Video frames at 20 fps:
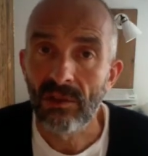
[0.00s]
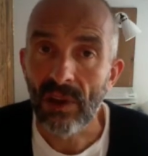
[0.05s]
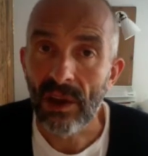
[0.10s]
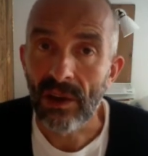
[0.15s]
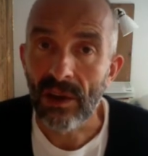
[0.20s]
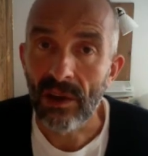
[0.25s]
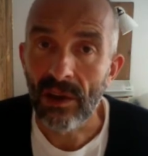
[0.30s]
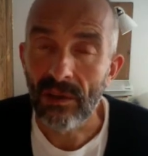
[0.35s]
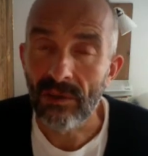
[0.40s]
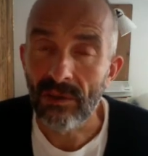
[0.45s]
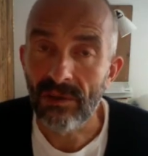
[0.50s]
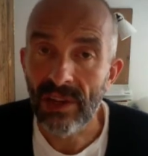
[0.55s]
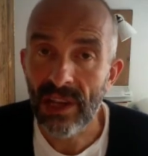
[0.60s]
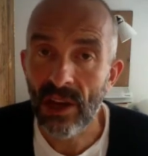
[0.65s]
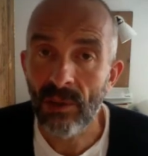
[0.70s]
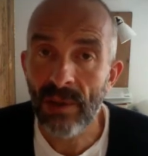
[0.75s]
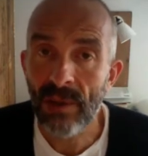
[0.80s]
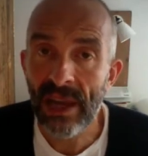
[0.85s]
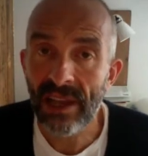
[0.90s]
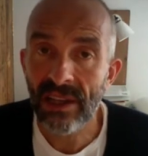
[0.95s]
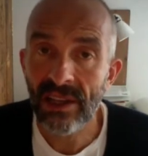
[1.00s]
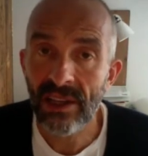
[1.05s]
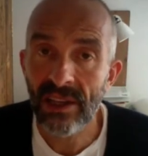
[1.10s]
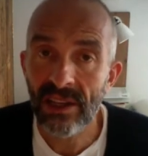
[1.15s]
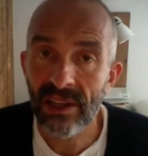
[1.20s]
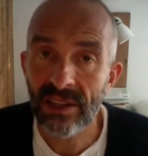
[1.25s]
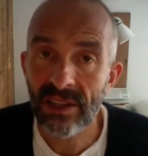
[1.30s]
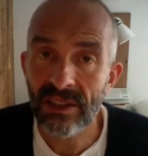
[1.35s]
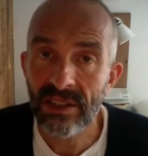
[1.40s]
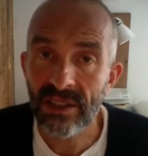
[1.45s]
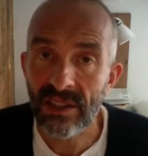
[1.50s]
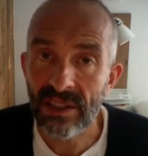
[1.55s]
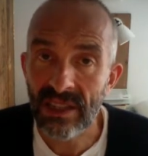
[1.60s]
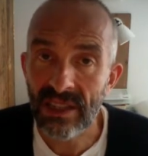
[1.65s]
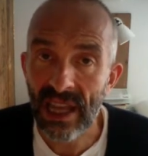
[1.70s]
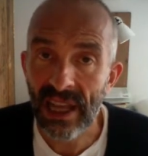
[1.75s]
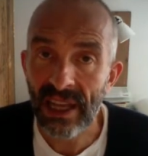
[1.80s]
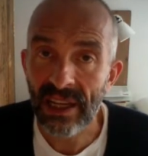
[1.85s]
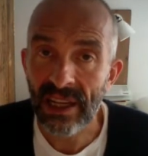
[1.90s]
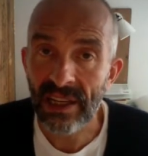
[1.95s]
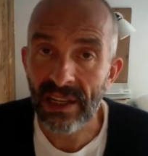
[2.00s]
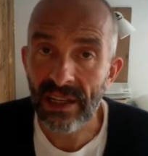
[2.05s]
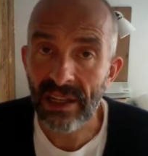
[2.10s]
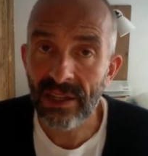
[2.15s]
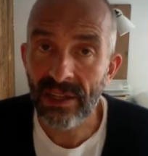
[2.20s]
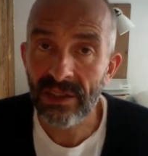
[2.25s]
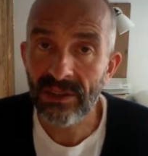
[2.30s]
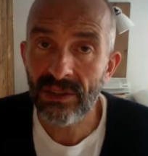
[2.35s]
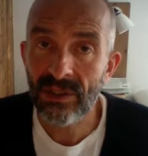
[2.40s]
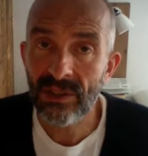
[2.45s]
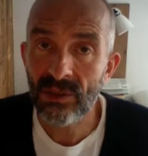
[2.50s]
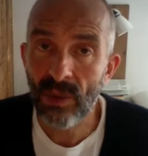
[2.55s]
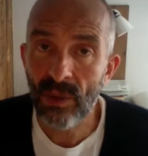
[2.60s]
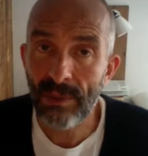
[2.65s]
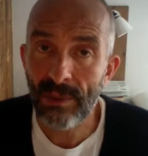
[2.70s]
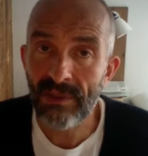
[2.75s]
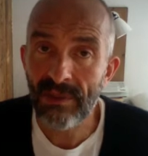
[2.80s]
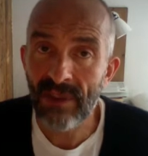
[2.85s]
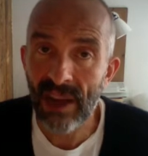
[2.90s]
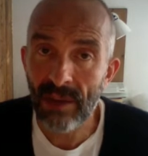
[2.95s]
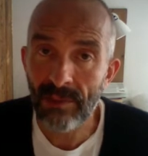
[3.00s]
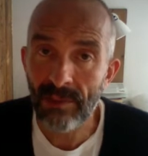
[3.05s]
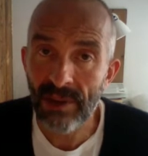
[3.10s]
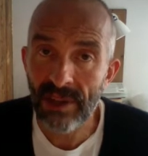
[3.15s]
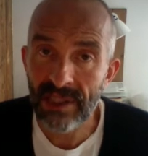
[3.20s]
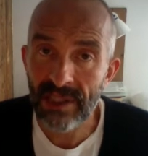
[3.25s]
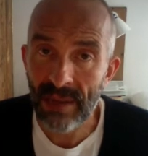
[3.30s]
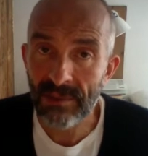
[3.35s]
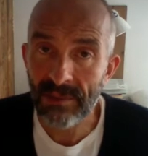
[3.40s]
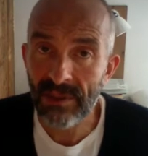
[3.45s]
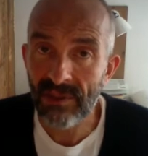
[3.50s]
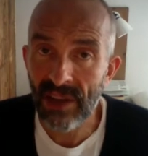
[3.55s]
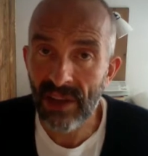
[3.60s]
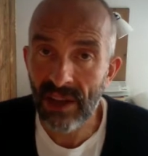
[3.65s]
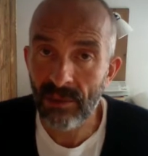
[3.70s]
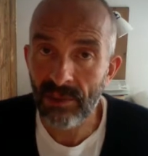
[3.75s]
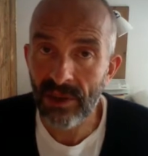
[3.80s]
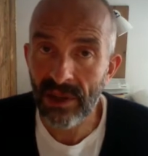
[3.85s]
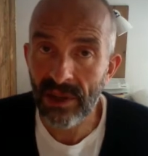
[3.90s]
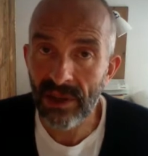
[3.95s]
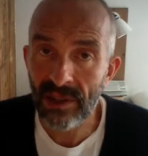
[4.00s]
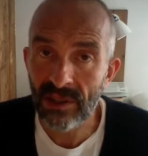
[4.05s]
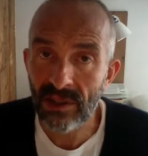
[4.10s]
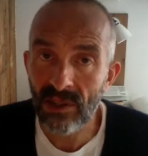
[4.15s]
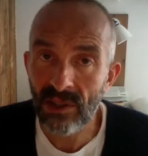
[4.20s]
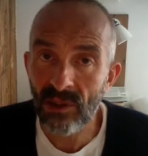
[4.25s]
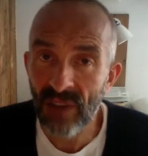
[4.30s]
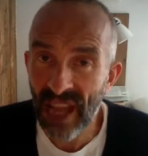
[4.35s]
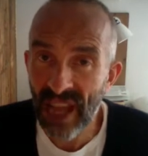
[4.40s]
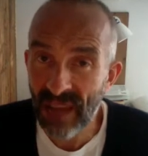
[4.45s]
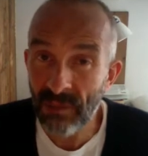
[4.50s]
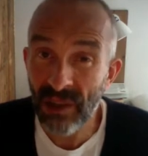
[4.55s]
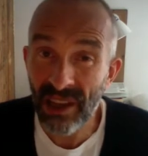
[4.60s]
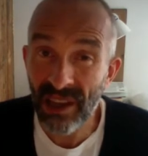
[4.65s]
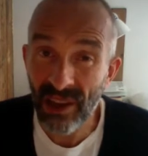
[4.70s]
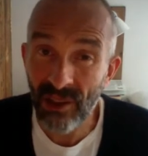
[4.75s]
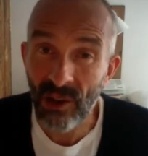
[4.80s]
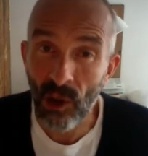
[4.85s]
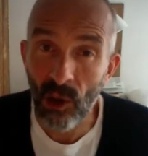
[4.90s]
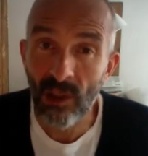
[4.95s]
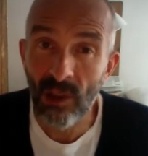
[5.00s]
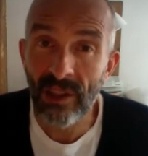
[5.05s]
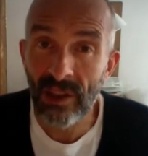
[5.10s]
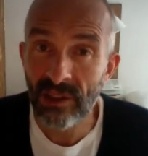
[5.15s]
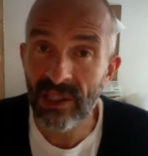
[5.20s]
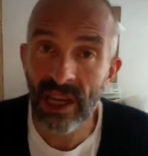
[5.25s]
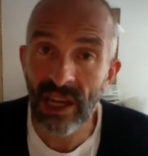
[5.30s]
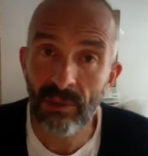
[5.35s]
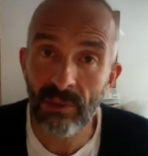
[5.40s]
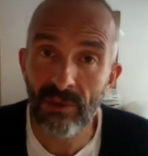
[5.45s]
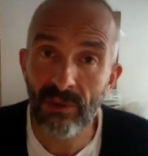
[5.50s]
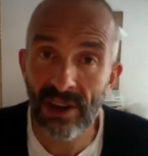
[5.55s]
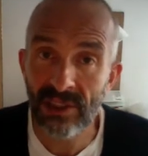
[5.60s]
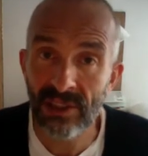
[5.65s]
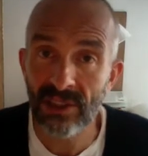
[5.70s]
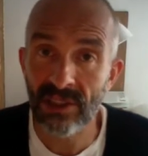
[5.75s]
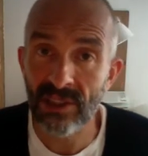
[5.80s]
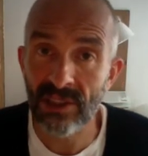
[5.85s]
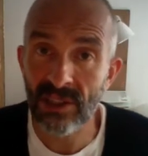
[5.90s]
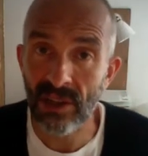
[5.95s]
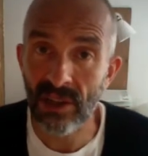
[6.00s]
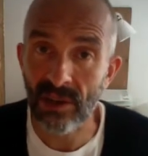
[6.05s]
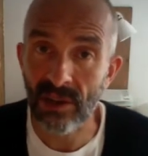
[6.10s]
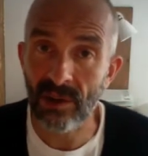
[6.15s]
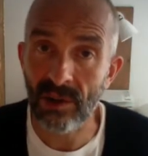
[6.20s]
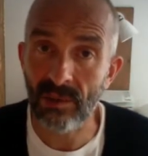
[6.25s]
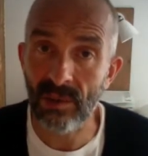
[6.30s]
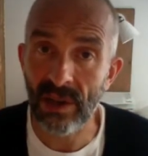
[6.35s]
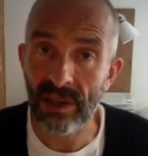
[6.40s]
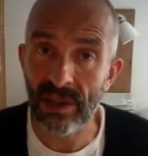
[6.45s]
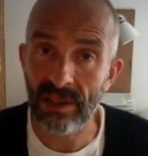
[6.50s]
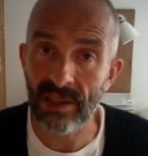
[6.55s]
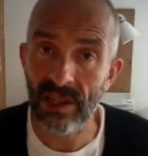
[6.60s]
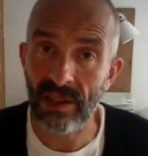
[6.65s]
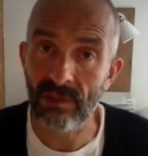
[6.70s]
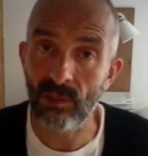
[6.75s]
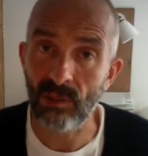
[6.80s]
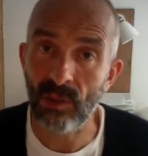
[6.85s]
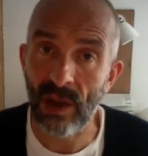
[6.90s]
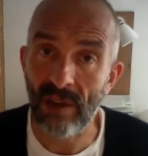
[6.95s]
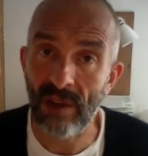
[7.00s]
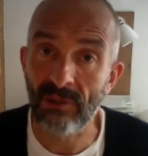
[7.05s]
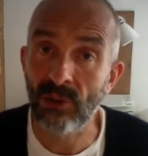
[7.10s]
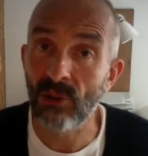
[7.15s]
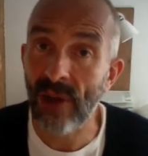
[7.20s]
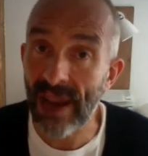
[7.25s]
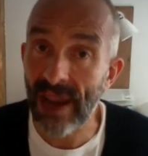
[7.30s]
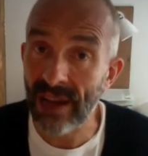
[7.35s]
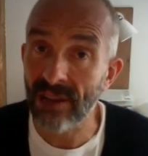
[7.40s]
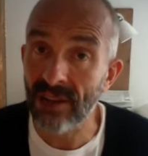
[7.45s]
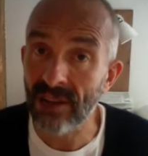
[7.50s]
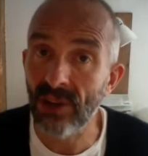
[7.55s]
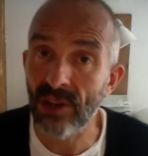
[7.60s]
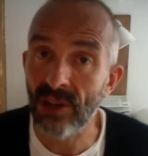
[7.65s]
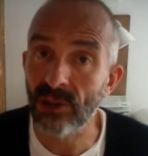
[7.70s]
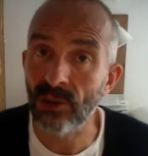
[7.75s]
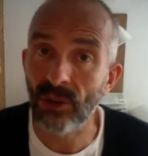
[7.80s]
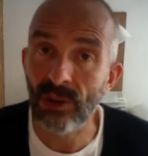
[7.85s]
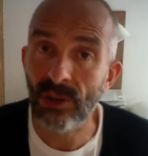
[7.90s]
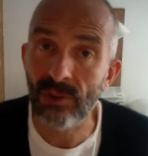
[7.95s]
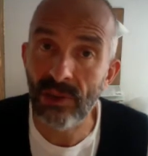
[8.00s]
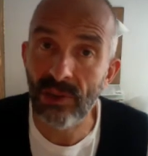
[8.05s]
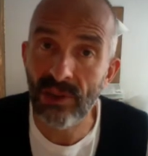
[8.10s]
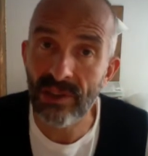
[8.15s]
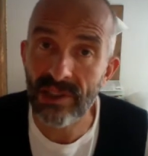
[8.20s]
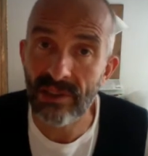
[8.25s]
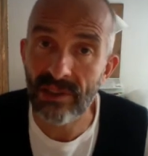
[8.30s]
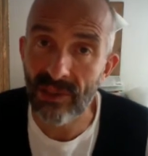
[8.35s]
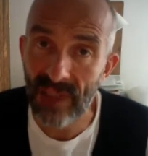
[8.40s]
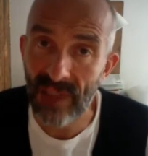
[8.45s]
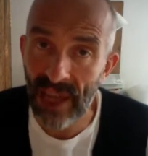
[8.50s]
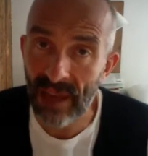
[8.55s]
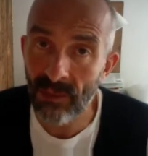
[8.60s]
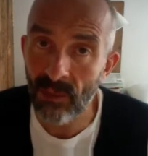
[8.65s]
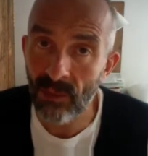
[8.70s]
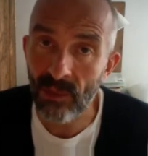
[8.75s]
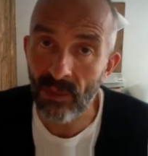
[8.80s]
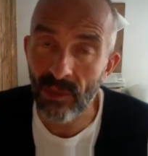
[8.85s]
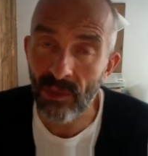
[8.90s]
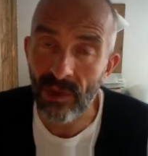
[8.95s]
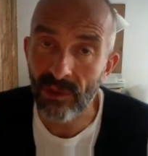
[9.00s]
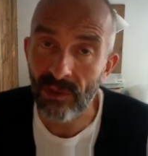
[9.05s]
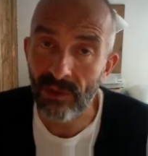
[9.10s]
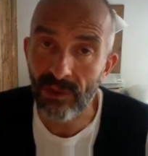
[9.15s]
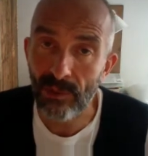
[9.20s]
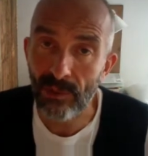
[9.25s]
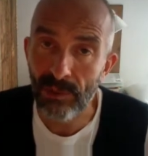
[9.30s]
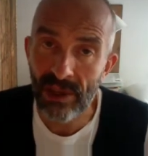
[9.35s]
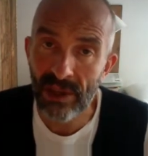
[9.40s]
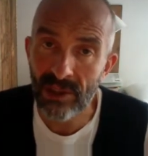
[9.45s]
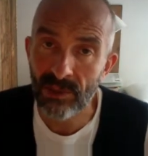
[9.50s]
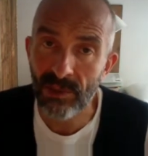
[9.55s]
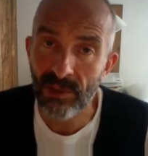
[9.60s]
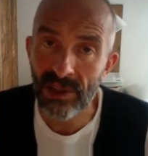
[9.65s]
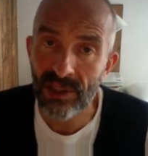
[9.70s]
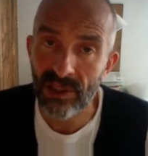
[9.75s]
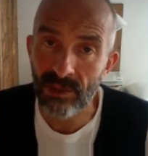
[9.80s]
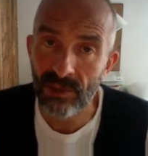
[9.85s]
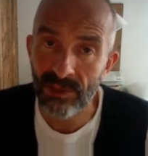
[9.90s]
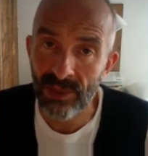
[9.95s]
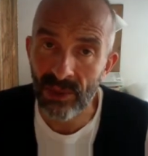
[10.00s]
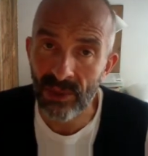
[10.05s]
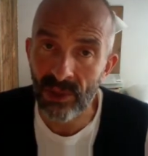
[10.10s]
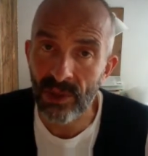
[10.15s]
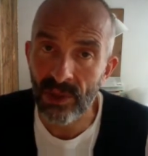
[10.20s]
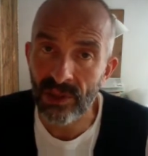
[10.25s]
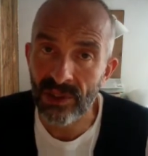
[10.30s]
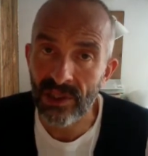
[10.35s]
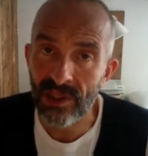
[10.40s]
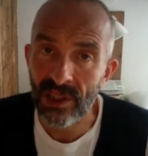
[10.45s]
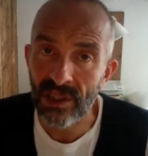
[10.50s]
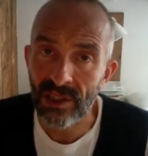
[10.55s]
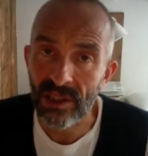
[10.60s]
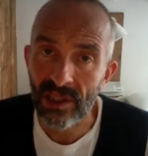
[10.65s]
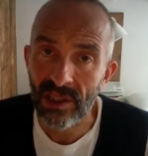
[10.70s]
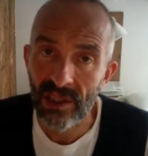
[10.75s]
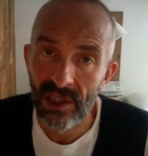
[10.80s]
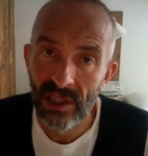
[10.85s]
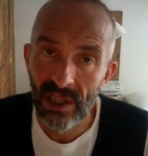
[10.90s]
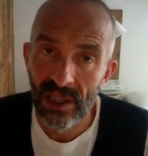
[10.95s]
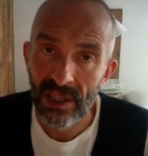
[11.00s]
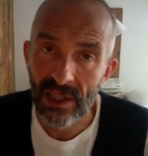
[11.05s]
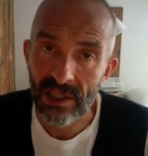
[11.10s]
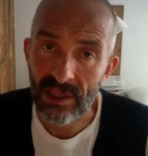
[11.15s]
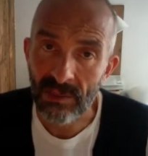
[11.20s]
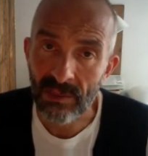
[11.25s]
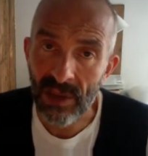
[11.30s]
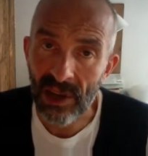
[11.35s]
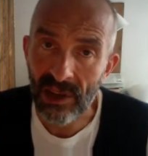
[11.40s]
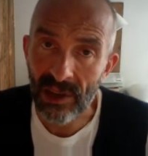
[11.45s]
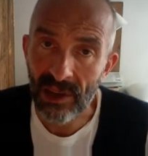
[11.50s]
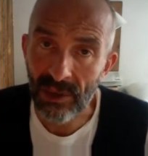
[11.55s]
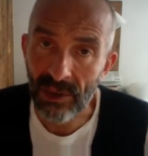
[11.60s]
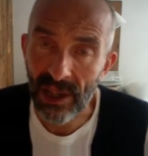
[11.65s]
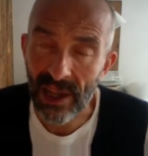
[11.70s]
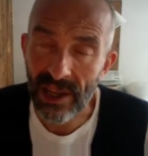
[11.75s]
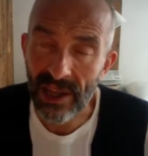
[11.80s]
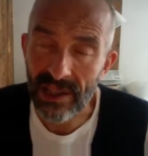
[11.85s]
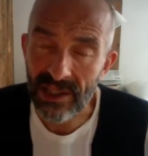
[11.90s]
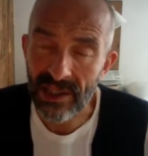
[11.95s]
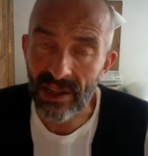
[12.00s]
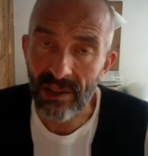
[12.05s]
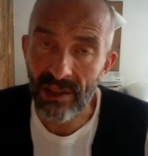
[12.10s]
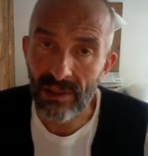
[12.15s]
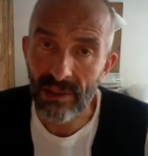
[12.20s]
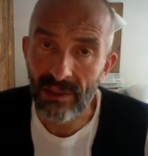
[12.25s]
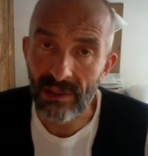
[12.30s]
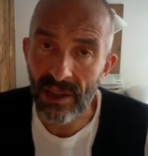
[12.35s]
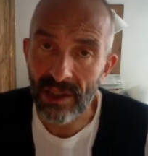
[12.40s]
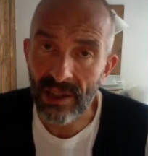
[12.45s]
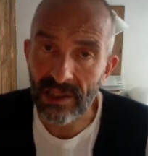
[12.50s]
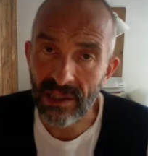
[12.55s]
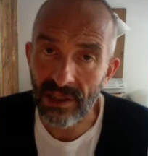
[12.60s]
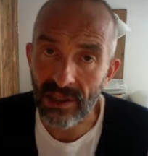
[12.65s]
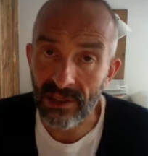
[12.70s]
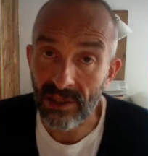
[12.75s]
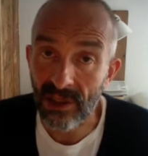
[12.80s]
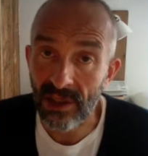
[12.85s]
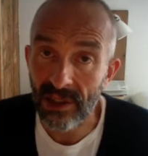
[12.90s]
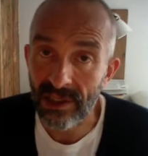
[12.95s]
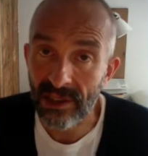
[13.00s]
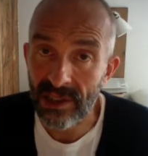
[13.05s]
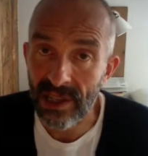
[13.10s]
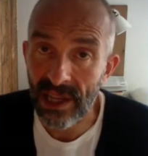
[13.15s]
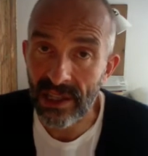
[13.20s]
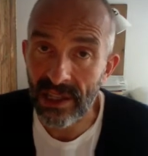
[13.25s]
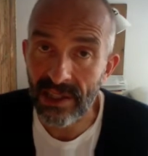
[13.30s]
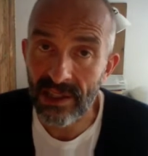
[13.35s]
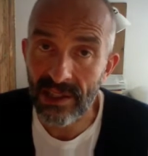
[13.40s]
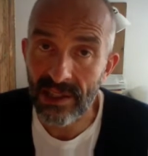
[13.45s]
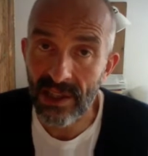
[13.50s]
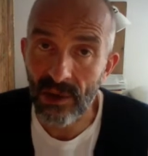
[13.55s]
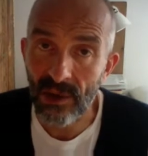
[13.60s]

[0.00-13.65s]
video makers, designers, web developers, app developers, you name it, all those kind of professions. I've created a virtual community for them, for peer-to-peer support and as a marketplace and other things, lots of content. So